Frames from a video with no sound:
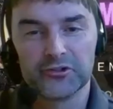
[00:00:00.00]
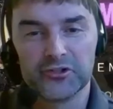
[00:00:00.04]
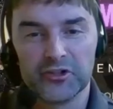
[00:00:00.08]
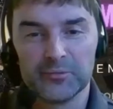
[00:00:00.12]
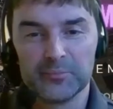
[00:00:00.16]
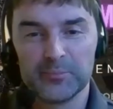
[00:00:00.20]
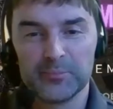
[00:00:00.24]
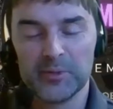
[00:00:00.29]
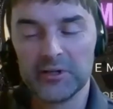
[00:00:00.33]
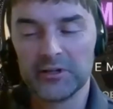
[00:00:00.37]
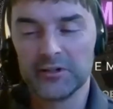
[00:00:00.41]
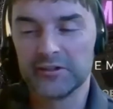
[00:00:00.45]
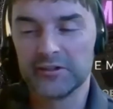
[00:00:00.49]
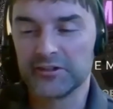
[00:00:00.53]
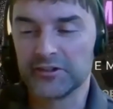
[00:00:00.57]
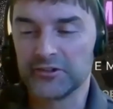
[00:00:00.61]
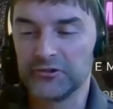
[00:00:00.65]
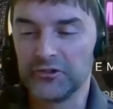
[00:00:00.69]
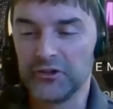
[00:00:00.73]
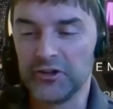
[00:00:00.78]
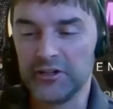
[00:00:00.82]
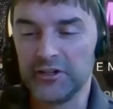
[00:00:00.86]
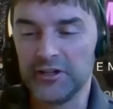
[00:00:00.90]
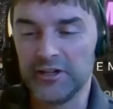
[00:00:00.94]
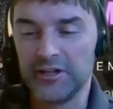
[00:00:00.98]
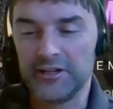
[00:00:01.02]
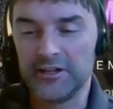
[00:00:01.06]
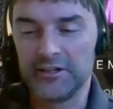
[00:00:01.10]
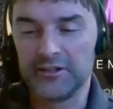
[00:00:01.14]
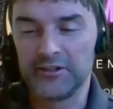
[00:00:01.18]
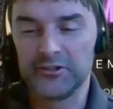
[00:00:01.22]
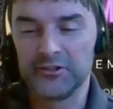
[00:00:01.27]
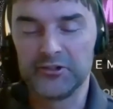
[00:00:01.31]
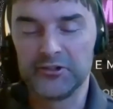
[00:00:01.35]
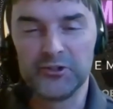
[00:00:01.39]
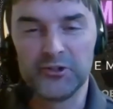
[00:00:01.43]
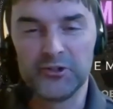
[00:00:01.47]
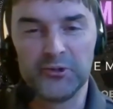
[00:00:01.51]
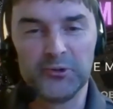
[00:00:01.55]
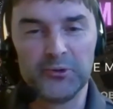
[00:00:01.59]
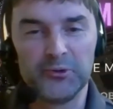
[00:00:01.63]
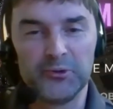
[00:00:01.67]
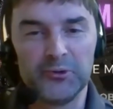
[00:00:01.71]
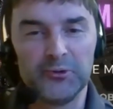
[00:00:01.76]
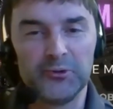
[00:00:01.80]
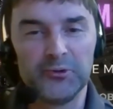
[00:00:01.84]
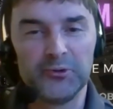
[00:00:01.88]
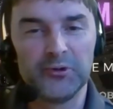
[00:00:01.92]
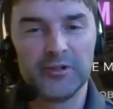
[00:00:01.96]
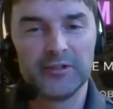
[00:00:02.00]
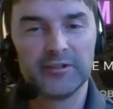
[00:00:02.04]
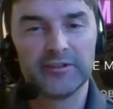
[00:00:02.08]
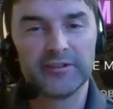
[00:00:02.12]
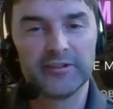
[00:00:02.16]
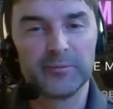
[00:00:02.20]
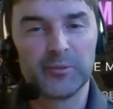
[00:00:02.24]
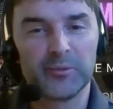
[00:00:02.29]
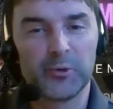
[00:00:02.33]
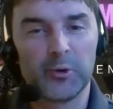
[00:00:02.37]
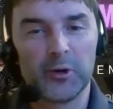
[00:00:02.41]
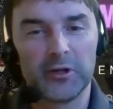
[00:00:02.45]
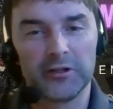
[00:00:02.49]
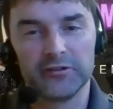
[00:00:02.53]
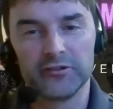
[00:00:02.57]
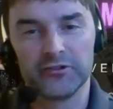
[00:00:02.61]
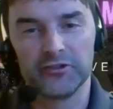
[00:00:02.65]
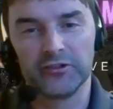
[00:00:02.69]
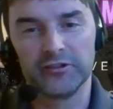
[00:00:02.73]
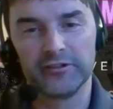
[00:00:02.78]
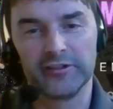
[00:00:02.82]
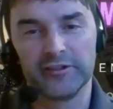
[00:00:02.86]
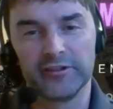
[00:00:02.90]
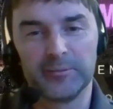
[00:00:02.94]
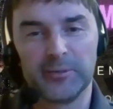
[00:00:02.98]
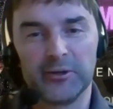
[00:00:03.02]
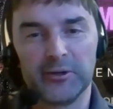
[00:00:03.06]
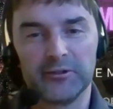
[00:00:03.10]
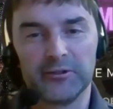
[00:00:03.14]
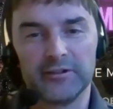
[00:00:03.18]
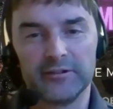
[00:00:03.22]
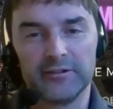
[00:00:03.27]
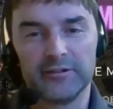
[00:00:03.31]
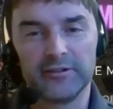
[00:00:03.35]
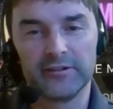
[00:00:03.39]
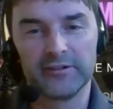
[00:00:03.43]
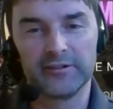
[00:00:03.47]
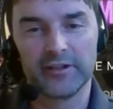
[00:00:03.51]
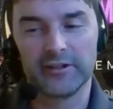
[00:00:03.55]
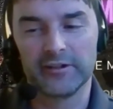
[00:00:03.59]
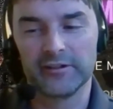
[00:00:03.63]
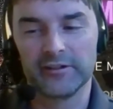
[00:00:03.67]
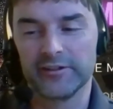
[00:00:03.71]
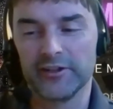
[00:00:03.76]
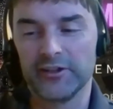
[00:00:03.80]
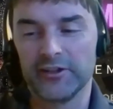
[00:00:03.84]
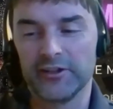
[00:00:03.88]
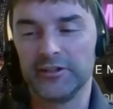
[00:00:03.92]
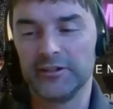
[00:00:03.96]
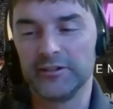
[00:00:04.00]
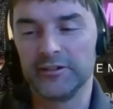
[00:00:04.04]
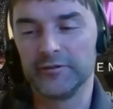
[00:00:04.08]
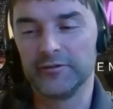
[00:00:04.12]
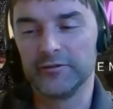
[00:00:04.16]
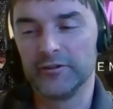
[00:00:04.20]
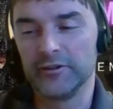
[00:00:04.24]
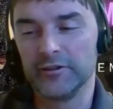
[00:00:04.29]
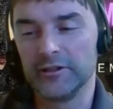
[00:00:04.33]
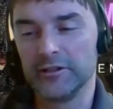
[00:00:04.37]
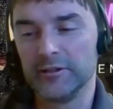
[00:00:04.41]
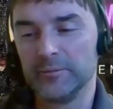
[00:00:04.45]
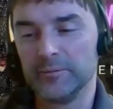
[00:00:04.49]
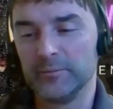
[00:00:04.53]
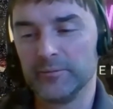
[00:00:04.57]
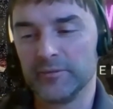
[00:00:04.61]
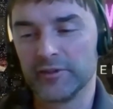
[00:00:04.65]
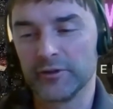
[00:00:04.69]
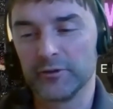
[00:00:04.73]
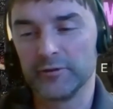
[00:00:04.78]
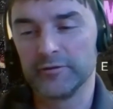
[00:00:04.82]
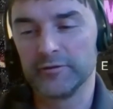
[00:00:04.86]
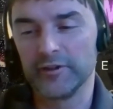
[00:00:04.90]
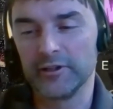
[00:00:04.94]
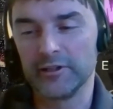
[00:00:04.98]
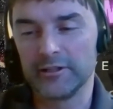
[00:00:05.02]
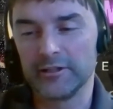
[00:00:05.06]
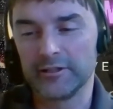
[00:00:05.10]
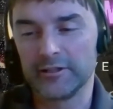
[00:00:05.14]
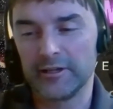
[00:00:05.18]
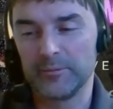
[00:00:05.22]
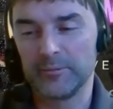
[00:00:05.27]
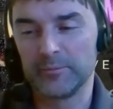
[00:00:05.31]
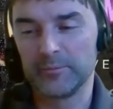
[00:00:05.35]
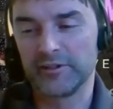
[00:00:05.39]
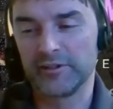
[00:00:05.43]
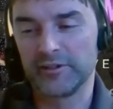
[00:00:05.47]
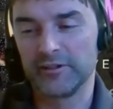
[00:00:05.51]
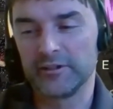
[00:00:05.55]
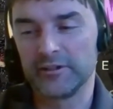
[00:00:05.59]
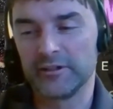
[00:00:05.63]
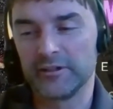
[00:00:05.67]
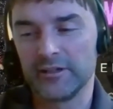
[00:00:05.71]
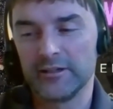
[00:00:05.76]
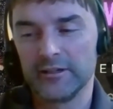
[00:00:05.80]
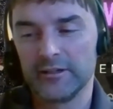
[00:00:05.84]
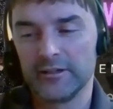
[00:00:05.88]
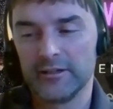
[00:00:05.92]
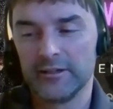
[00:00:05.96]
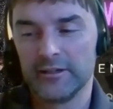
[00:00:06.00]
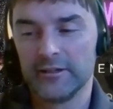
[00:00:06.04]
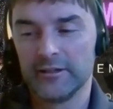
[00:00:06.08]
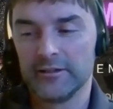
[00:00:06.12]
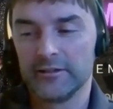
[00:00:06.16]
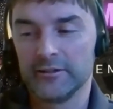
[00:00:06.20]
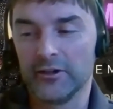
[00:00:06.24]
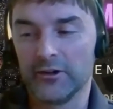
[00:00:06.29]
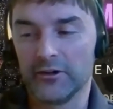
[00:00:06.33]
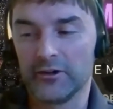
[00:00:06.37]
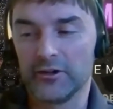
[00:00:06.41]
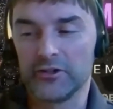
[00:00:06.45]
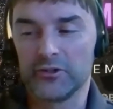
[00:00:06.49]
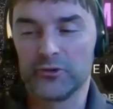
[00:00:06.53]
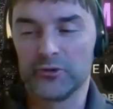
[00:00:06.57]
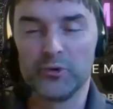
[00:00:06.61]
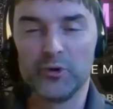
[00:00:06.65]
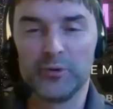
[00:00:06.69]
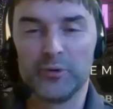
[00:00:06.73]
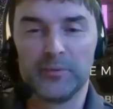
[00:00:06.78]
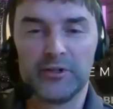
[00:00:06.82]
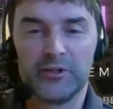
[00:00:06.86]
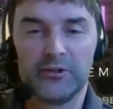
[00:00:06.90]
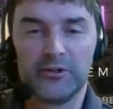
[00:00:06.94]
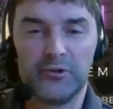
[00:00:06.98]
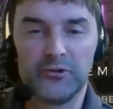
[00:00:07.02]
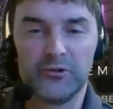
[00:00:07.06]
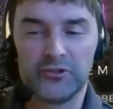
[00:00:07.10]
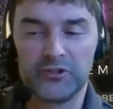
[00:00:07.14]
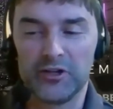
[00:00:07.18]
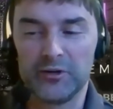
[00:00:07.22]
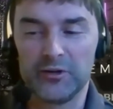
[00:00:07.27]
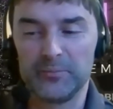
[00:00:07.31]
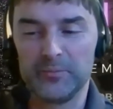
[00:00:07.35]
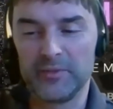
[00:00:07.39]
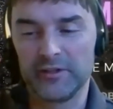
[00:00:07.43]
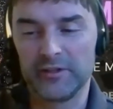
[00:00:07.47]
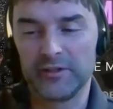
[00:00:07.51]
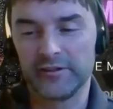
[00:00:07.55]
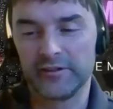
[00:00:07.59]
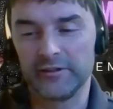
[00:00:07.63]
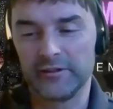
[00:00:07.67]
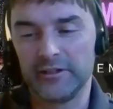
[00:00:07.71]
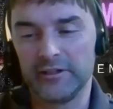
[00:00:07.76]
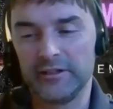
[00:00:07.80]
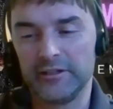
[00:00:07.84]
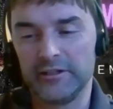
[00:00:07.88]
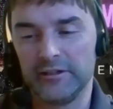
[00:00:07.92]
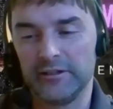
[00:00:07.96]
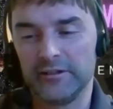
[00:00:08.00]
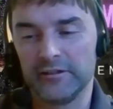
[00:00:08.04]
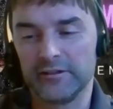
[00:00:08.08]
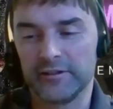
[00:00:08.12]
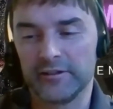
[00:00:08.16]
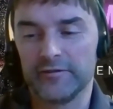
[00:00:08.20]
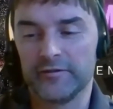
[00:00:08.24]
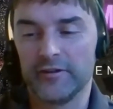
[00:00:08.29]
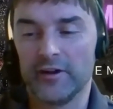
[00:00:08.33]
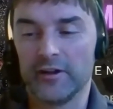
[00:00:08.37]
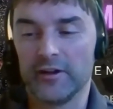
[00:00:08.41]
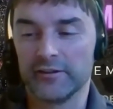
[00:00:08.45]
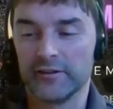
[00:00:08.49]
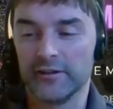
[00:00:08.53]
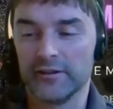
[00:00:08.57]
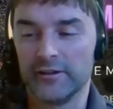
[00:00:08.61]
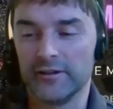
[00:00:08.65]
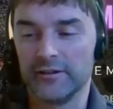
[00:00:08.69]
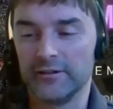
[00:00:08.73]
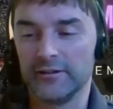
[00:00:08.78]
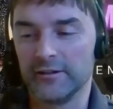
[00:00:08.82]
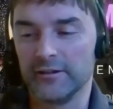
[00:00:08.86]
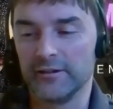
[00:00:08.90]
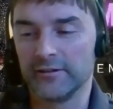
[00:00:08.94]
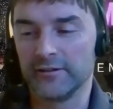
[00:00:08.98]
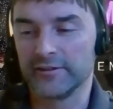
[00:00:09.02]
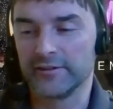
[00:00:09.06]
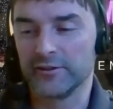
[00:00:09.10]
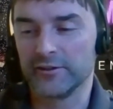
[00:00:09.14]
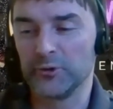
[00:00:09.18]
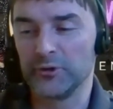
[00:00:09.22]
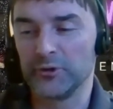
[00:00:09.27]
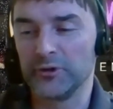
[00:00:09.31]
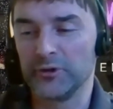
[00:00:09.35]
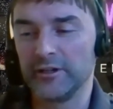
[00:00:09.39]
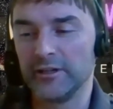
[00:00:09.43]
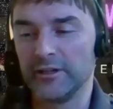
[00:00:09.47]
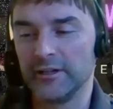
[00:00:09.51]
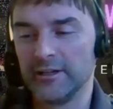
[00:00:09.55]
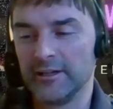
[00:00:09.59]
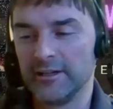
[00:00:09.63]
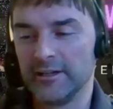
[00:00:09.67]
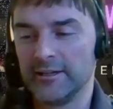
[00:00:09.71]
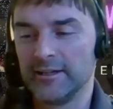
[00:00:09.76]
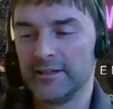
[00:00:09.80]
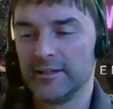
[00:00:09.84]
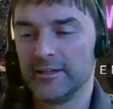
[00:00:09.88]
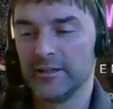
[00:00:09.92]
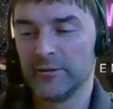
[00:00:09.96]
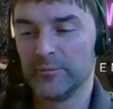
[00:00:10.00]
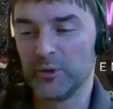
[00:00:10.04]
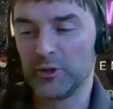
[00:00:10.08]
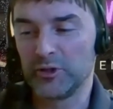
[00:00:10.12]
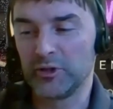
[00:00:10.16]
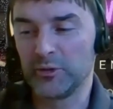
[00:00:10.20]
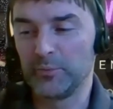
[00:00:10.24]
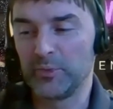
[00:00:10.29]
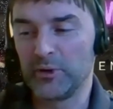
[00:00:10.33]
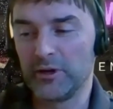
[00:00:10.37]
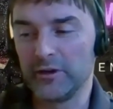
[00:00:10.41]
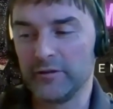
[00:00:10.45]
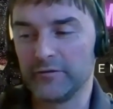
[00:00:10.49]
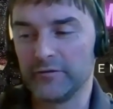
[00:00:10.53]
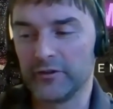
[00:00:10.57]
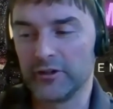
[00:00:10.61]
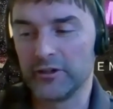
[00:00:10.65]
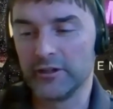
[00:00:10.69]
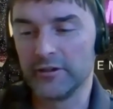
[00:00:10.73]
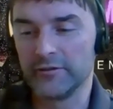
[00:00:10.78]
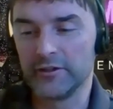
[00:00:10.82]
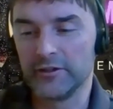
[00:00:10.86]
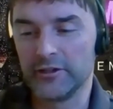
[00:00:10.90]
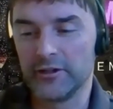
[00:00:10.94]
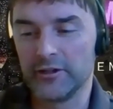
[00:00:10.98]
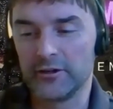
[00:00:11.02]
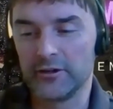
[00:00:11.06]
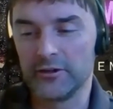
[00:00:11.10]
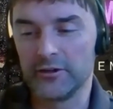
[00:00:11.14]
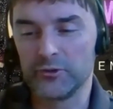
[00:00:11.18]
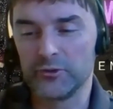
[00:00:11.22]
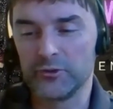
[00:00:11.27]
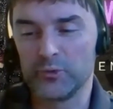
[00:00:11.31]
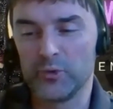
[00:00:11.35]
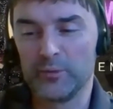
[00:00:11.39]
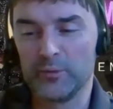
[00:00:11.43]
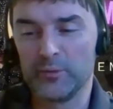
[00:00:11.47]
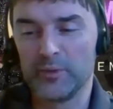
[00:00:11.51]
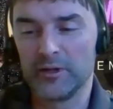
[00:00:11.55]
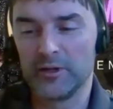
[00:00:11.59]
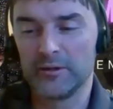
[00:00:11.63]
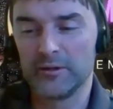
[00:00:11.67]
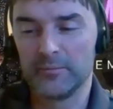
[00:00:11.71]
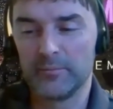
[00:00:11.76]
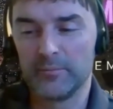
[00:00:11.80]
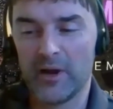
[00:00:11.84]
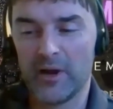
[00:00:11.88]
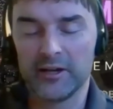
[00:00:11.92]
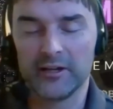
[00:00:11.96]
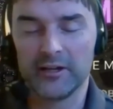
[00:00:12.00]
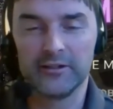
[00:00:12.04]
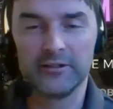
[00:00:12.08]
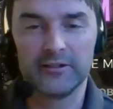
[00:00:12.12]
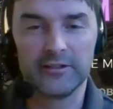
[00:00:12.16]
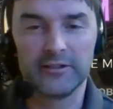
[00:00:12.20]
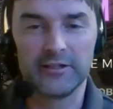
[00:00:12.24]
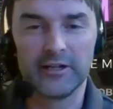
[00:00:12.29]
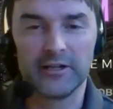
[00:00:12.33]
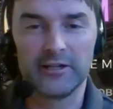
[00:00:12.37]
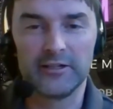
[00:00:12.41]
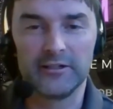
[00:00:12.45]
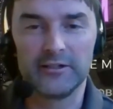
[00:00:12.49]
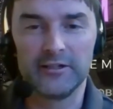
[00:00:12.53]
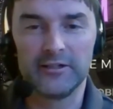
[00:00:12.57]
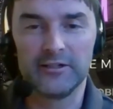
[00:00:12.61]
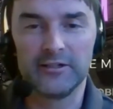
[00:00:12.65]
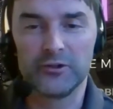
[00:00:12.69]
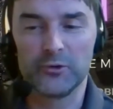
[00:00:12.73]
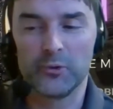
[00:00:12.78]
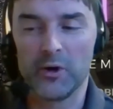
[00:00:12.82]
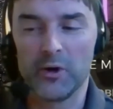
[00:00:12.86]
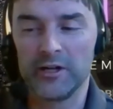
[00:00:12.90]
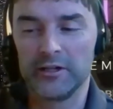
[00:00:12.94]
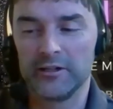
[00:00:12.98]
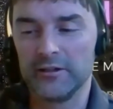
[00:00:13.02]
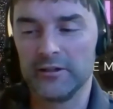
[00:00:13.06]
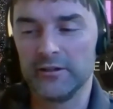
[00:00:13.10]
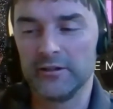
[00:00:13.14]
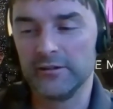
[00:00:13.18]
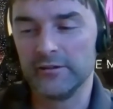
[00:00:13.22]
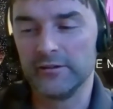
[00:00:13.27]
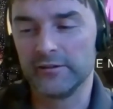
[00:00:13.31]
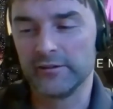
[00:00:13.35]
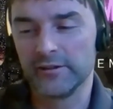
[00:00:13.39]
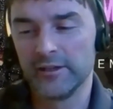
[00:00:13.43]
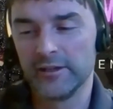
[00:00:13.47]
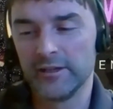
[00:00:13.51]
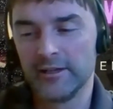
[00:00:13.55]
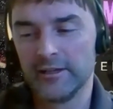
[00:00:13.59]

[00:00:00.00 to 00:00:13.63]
jumping straight into some questions about this exciting film. So Violet Gibson, the Irish woman who shot Mussolini is a fascinating story about the bravery of an Irish woman back in the 1920s,